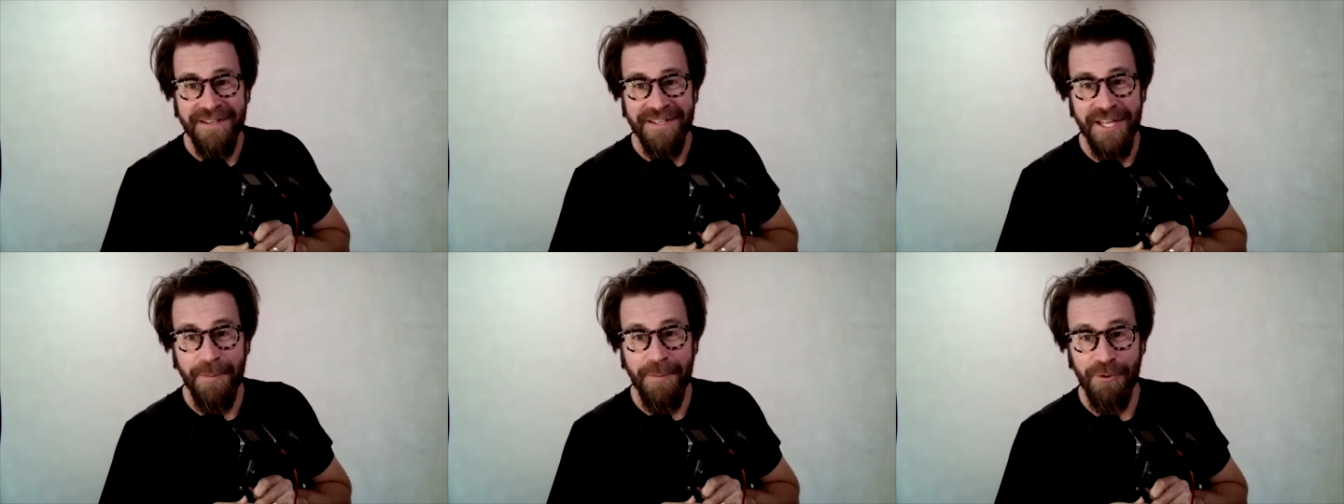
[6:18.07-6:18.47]

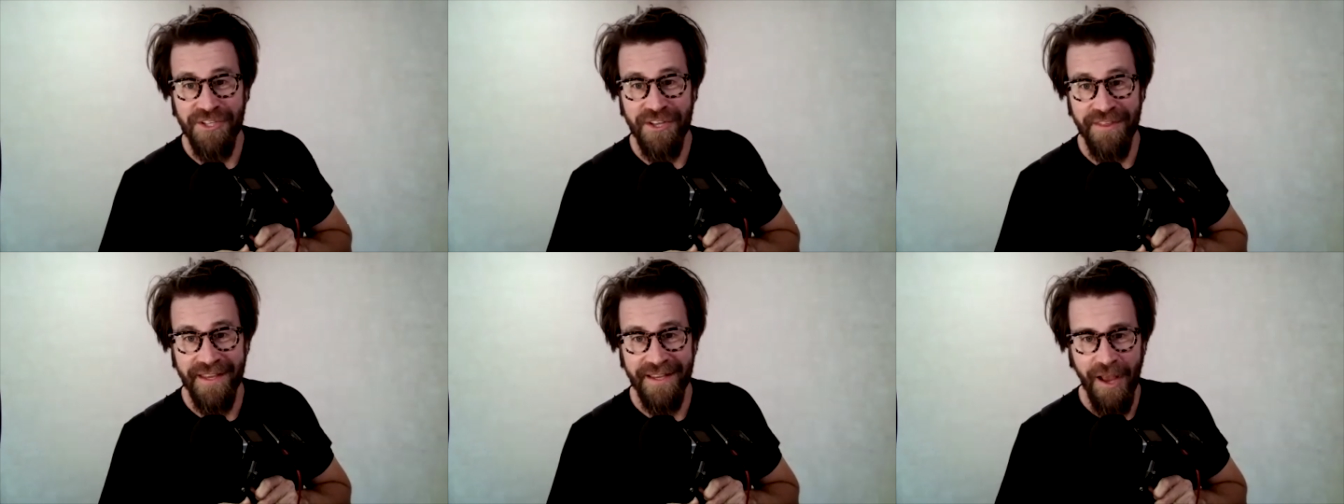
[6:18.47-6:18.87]
Tell me what
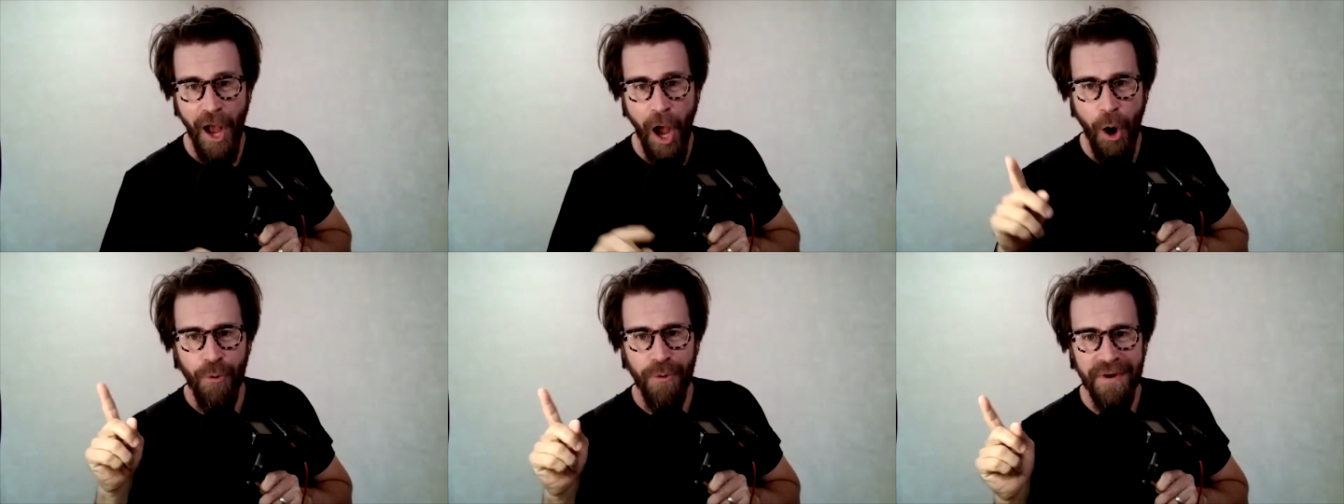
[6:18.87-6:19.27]
you think.
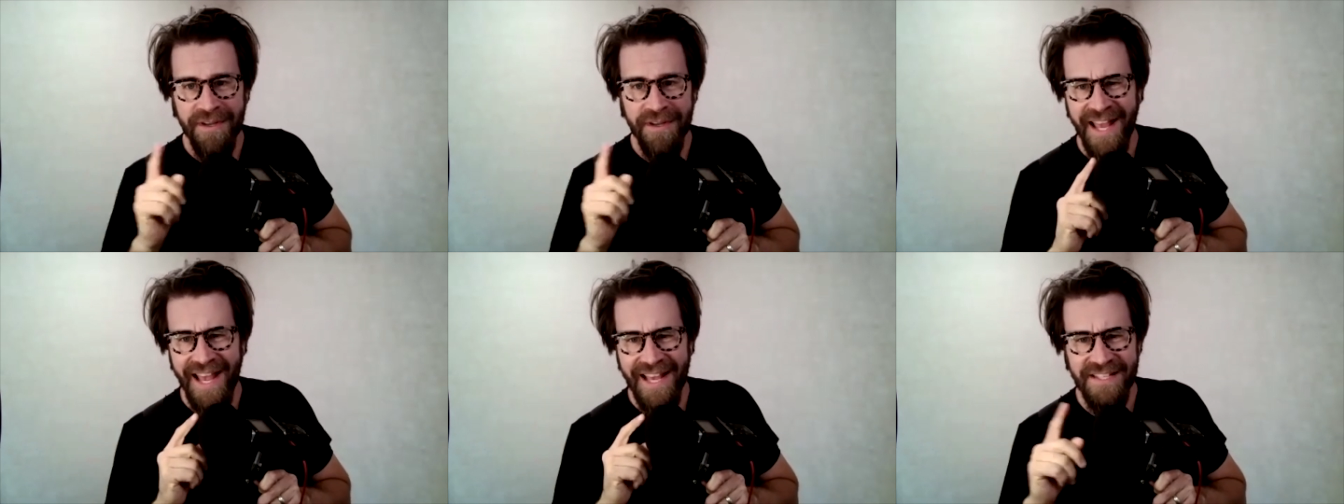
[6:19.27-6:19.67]
Oh,
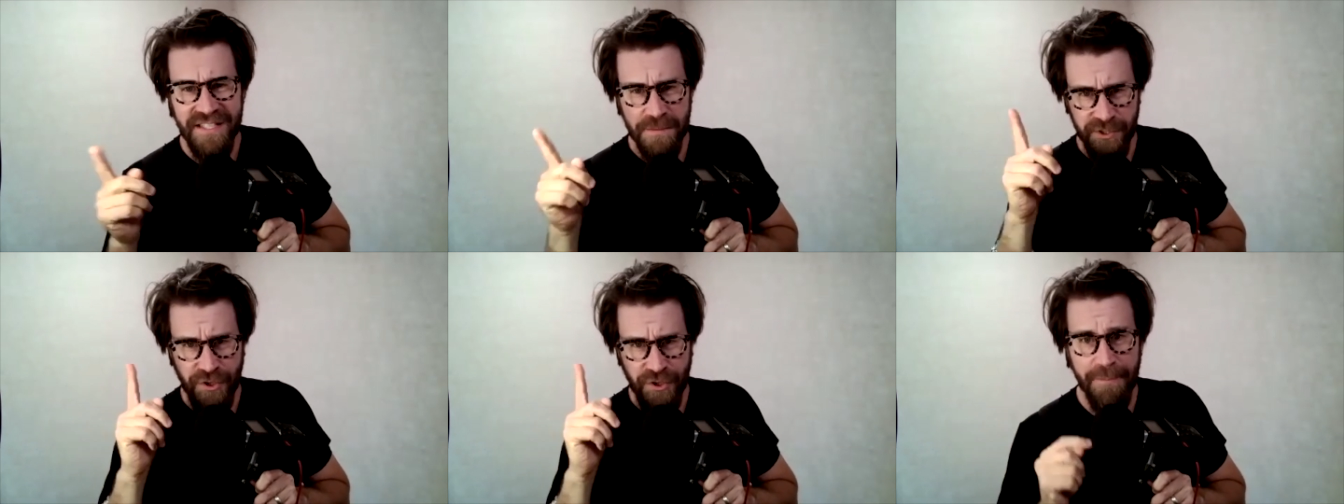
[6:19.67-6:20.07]
and
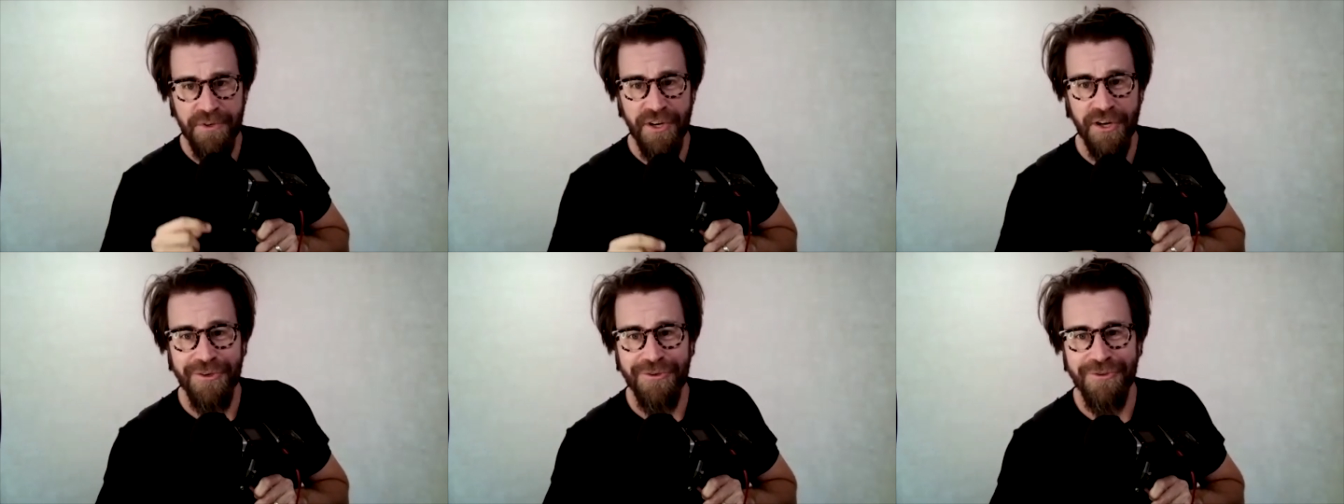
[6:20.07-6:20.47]
subscribe
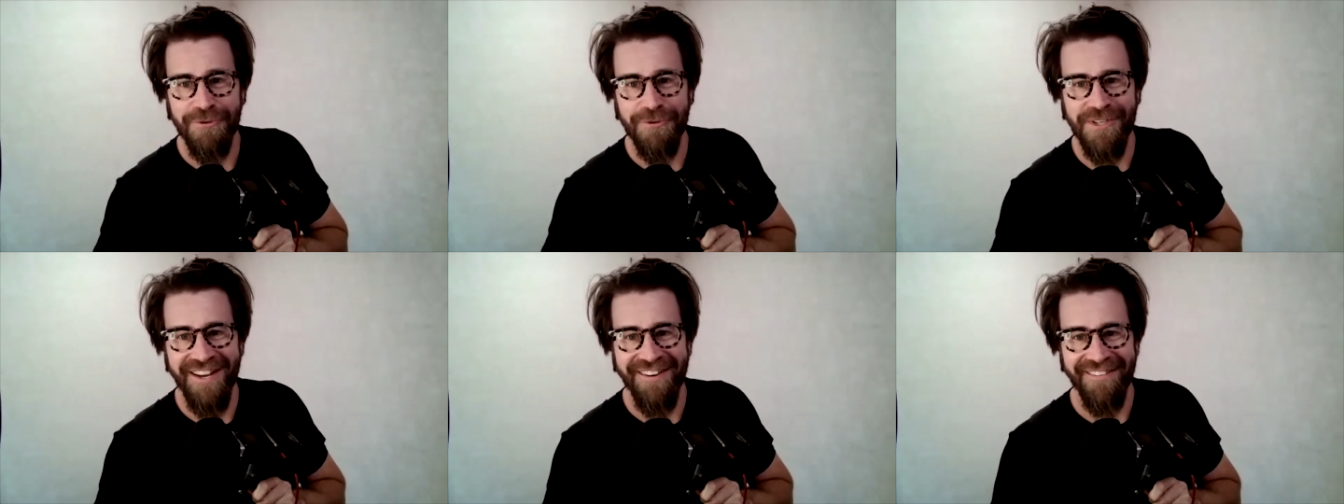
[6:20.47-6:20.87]
to our
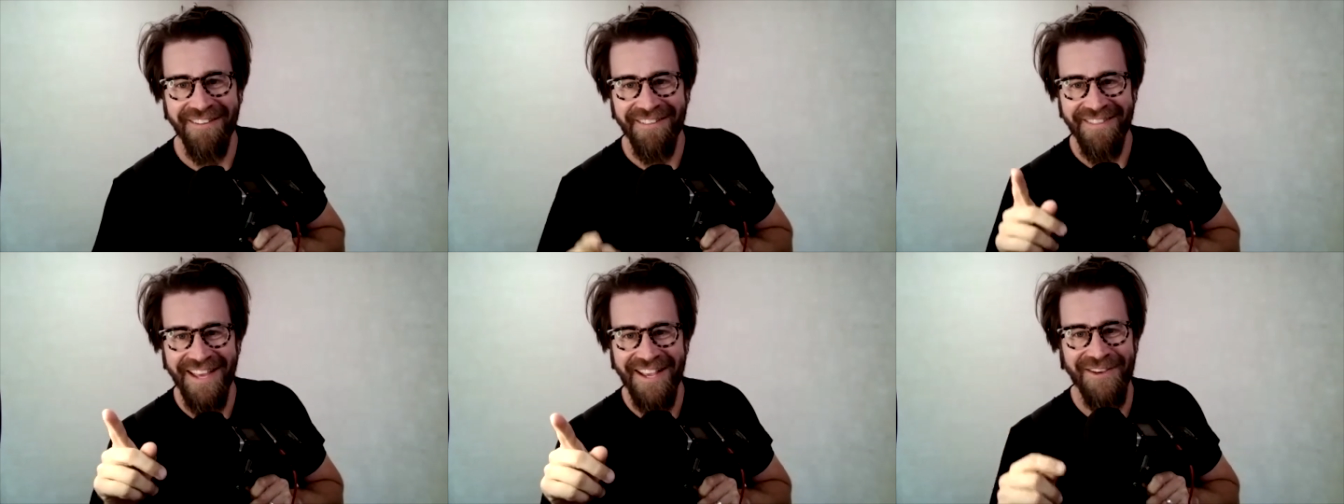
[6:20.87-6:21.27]
YouTube channel.
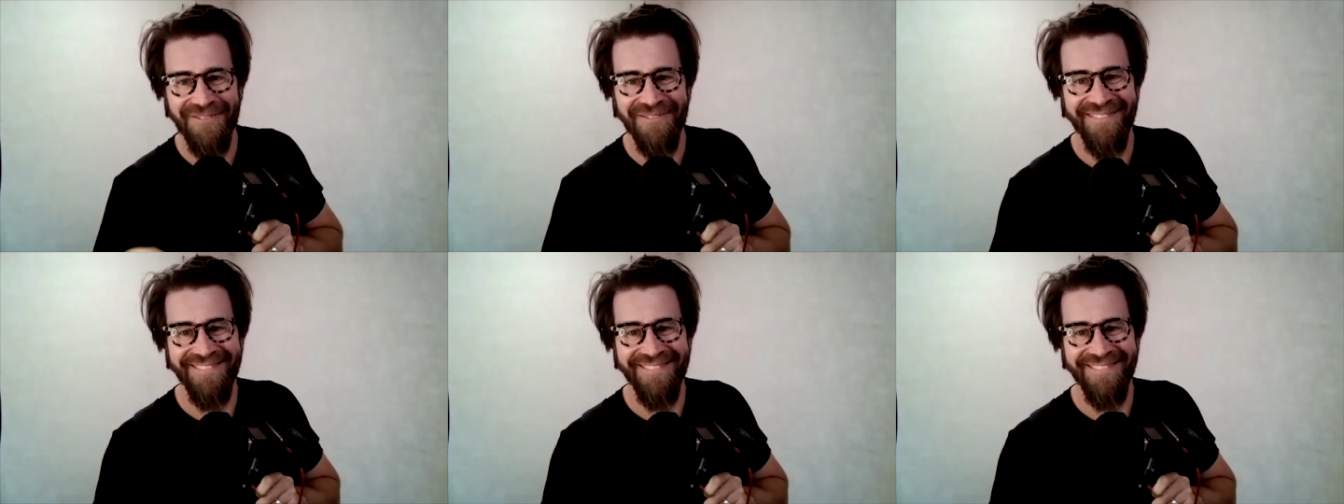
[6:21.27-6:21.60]
Thank you.